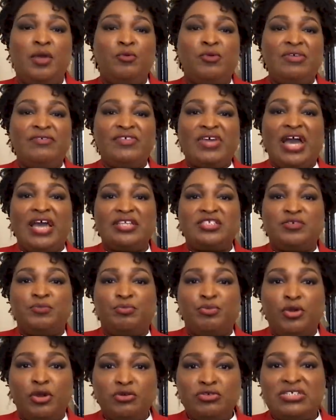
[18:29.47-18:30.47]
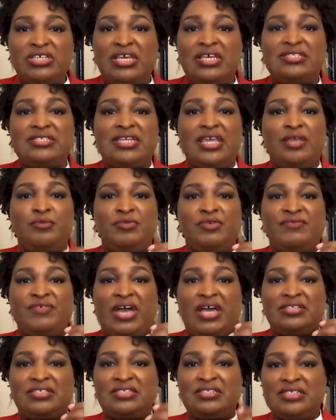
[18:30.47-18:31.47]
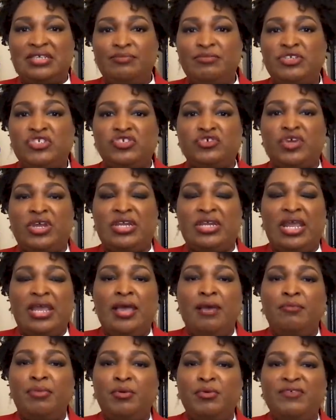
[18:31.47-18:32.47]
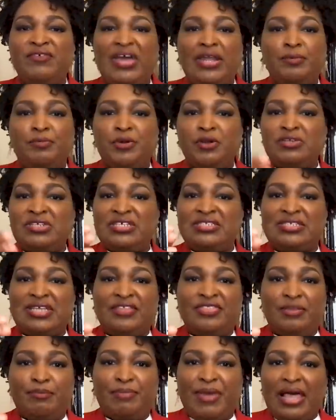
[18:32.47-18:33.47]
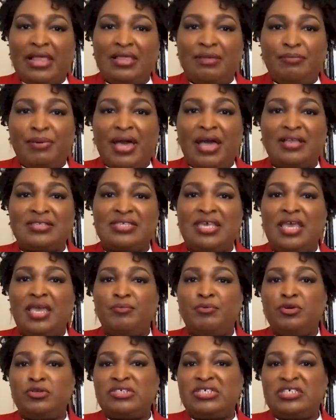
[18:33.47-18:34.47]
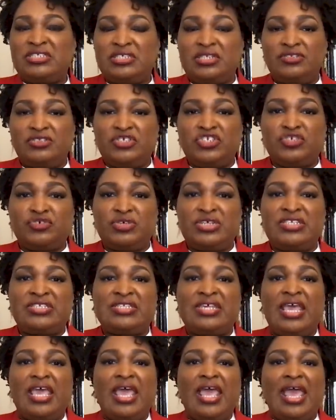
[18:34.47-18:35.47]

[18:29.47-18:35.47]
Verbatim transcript: We've got to protest and we've got to demonstrate, but we've got to protest at the ballot box, protest in the streets,